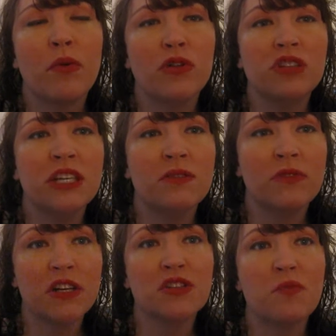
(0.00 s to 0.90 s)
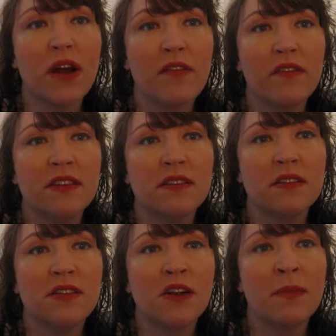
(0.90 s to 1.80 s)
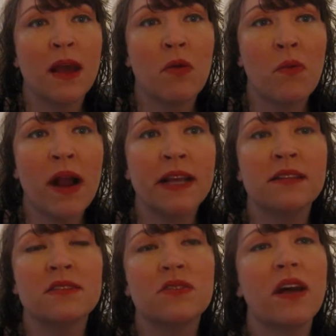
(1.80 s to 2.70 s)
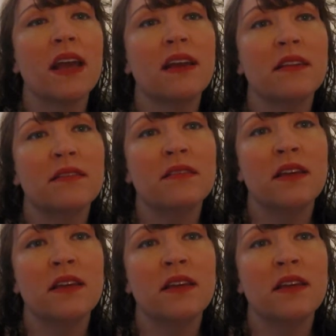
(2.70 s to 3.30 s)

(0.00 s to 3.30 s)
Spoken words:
protein-rich breakfast to start me out right so I can